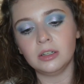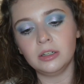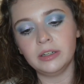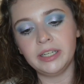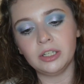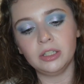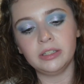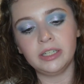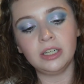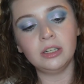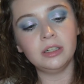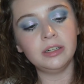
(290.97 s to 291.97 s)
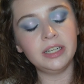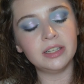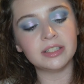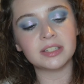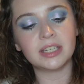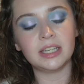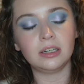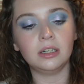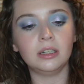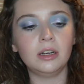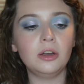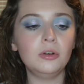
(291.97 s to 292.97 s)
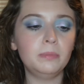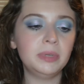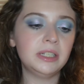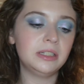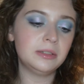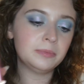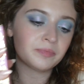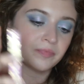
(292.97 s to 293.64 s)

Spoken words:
Hurry. Let's get her open.